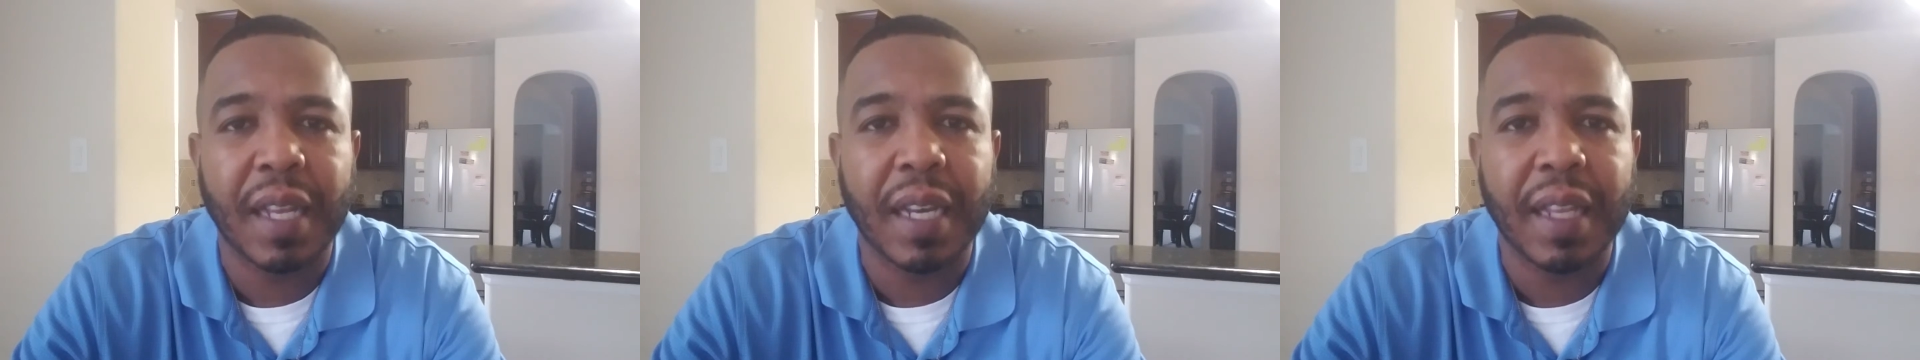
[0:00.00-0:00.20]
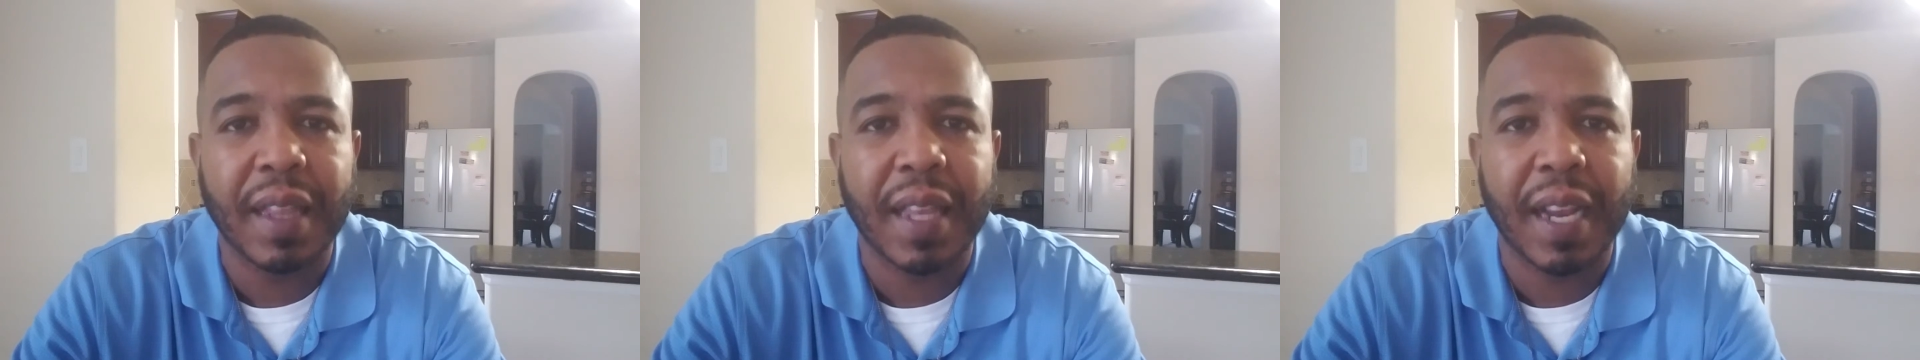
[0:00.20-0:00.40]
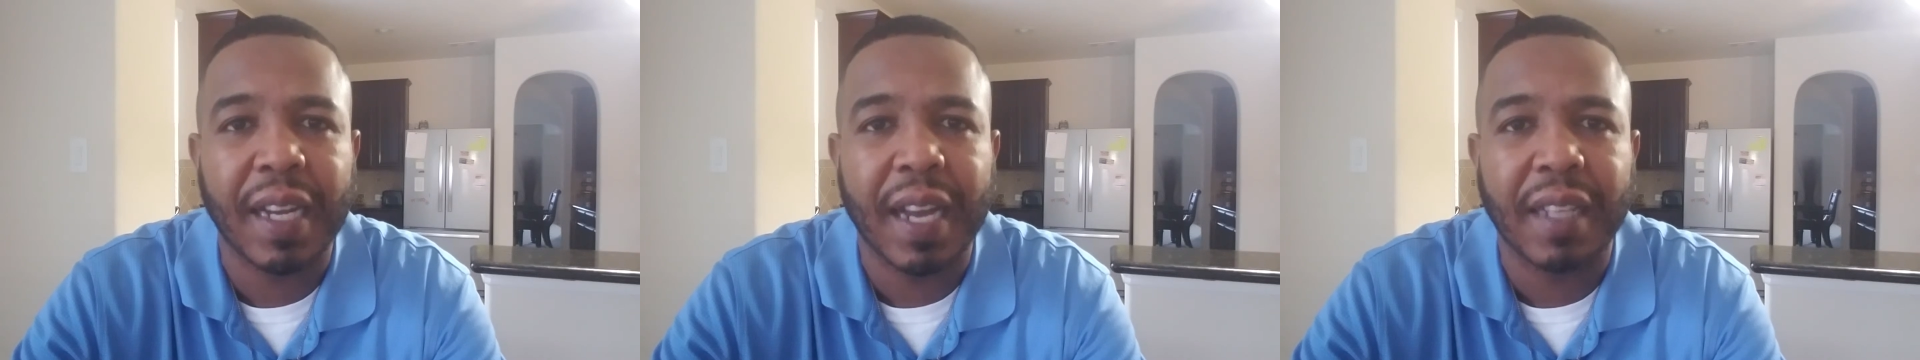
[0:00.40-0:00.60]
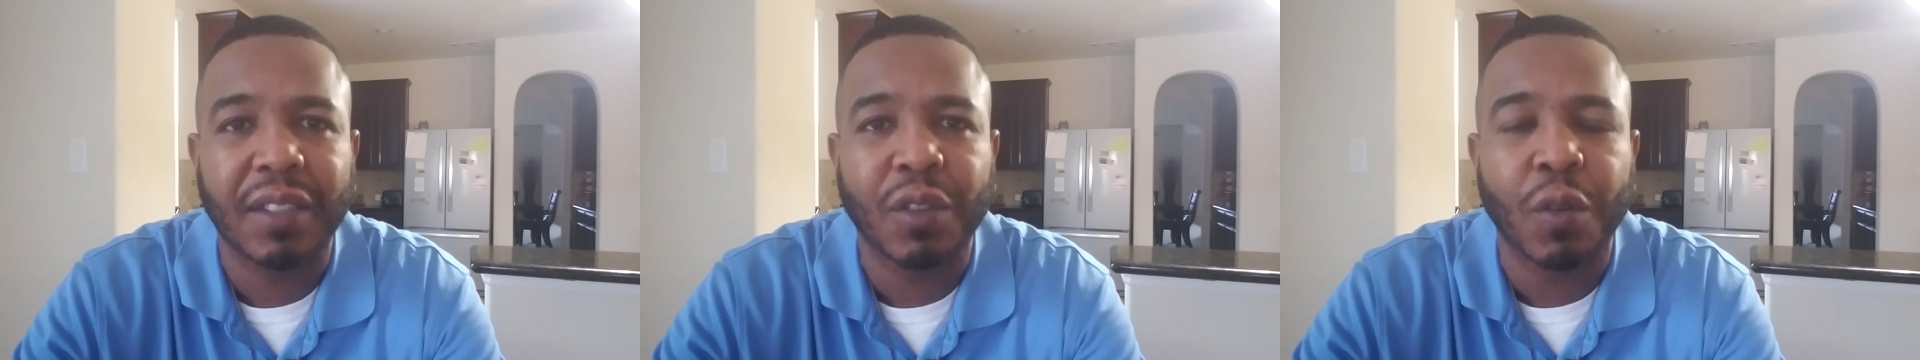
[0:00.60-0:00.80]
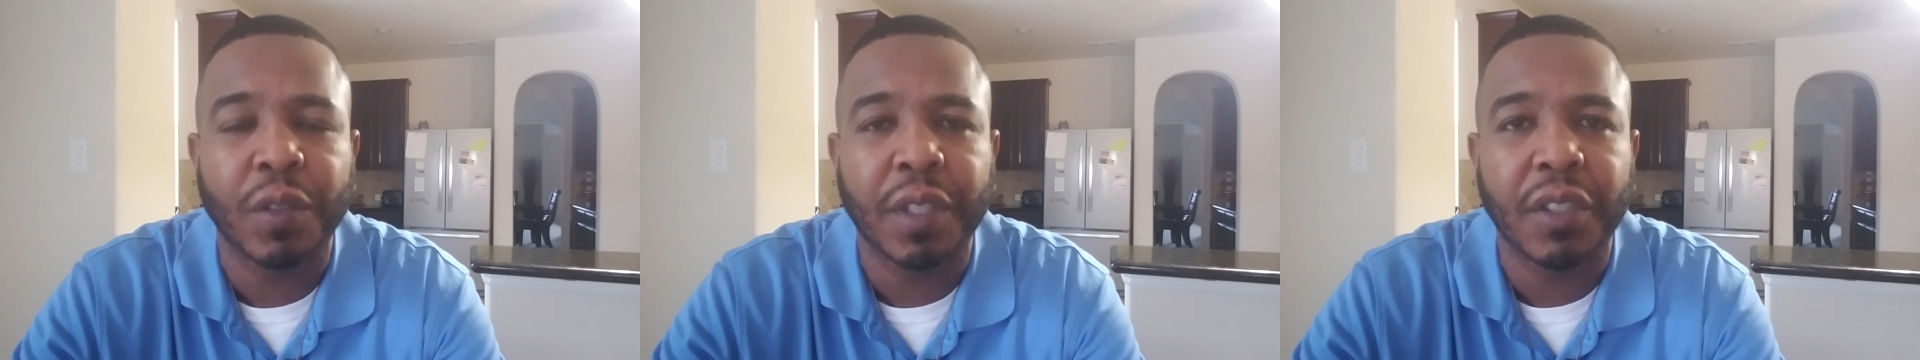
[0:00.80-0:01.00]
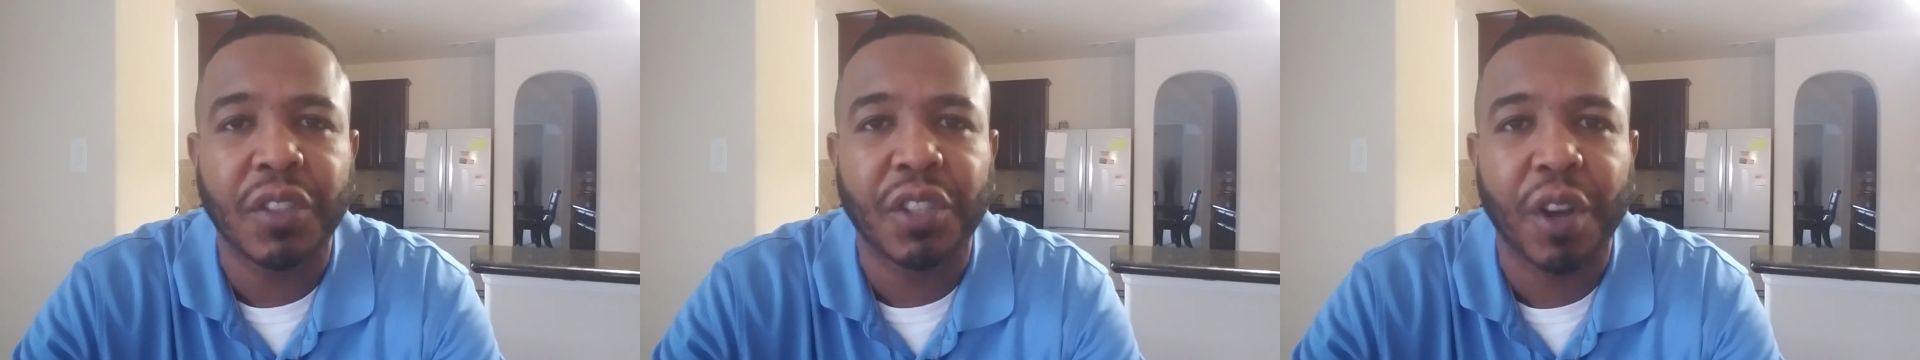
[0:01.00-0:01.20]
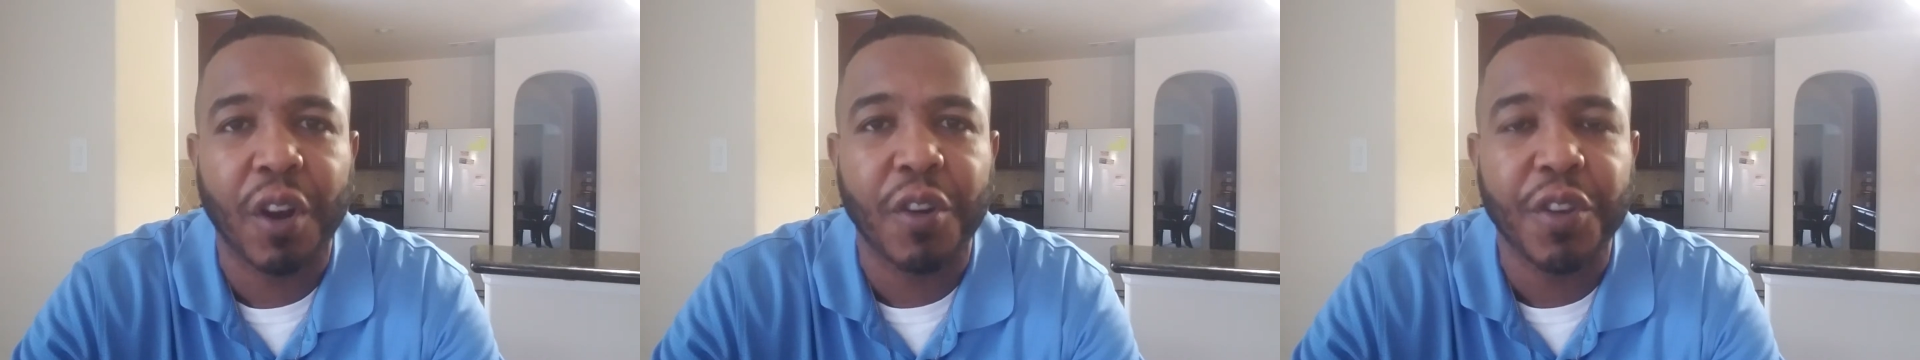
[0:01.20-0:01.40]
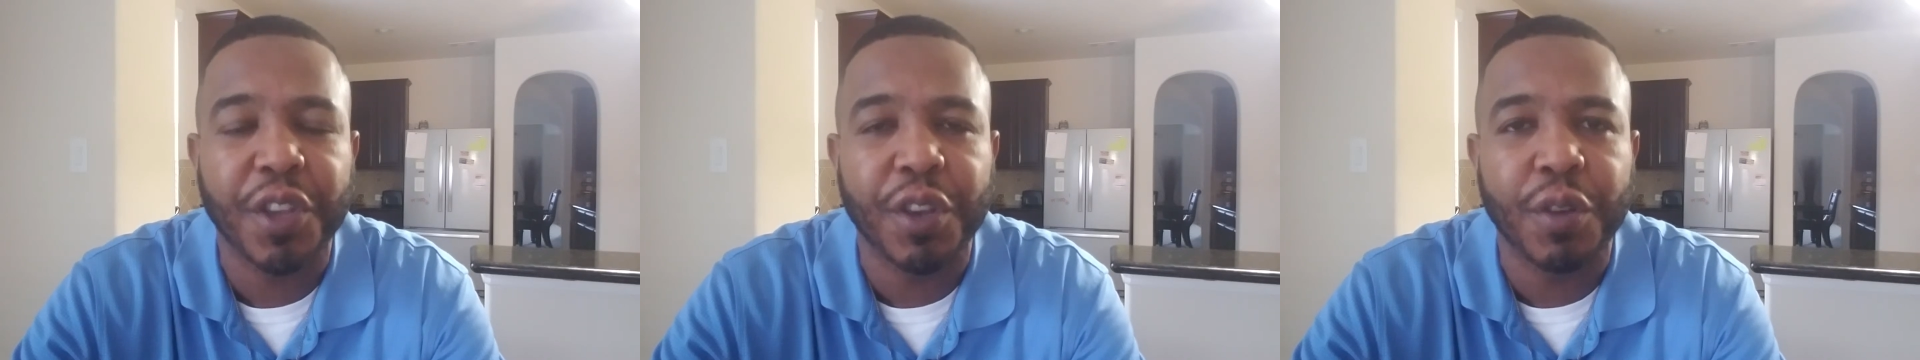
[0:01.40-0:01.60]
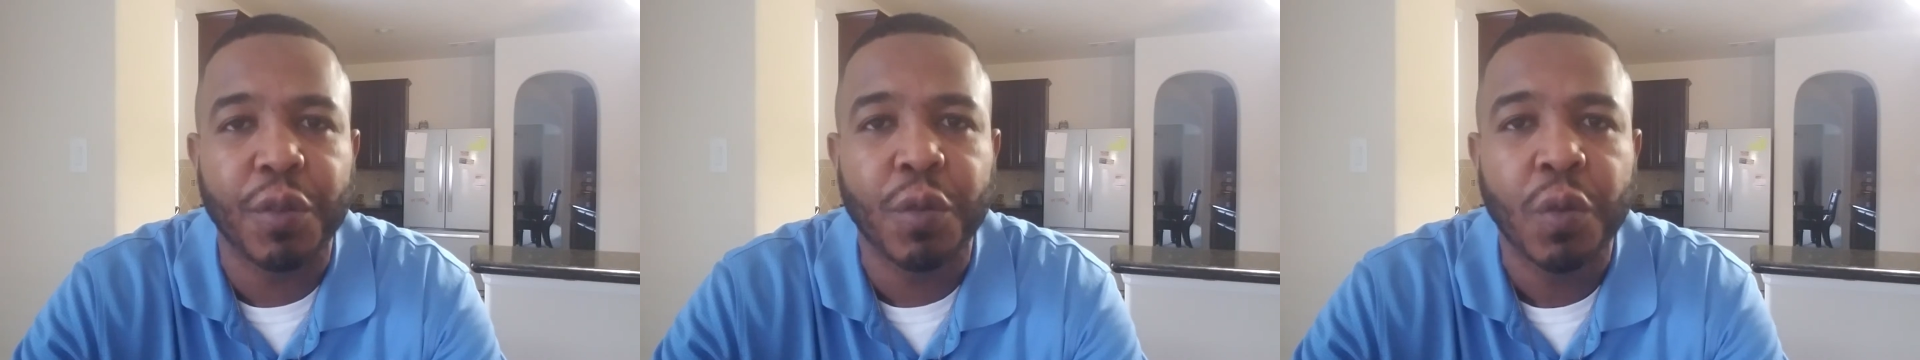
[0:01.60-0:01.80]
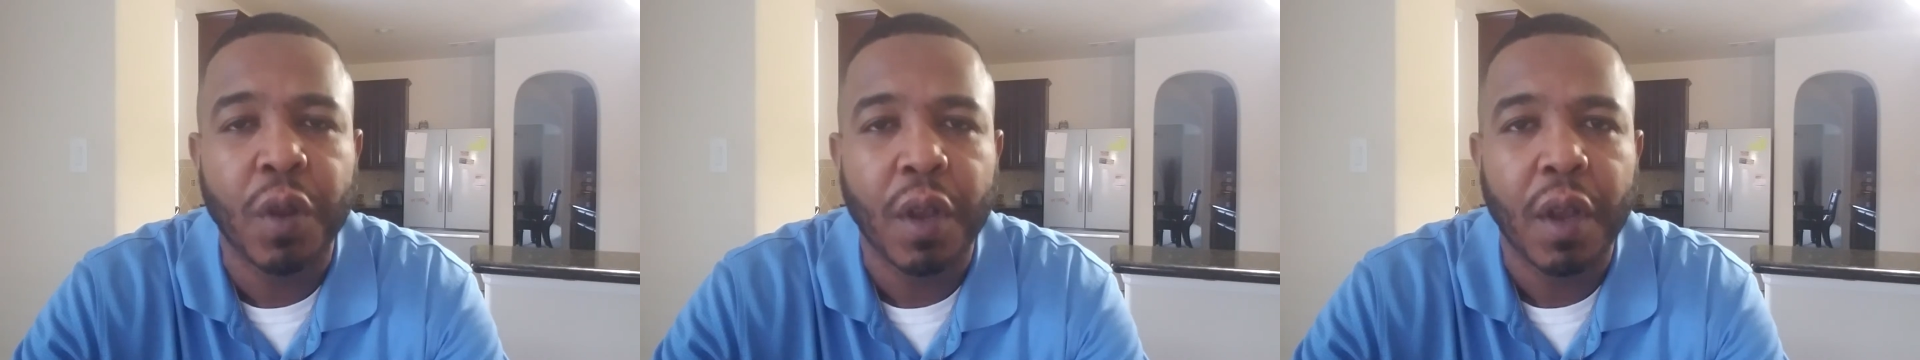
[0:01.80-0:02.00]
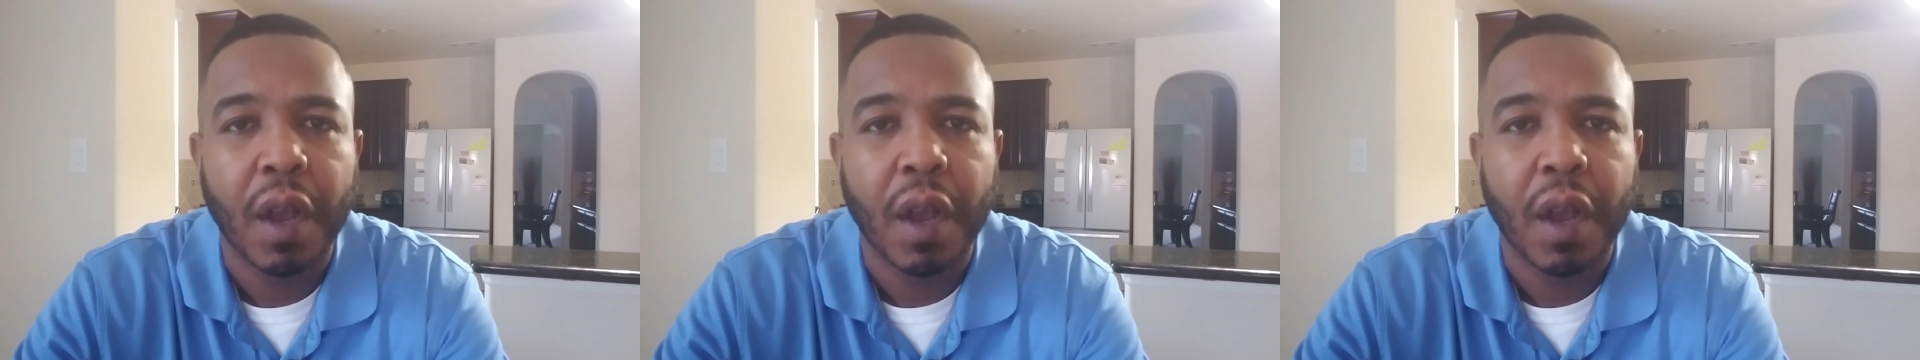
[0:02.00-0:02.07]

anything that's going to deter you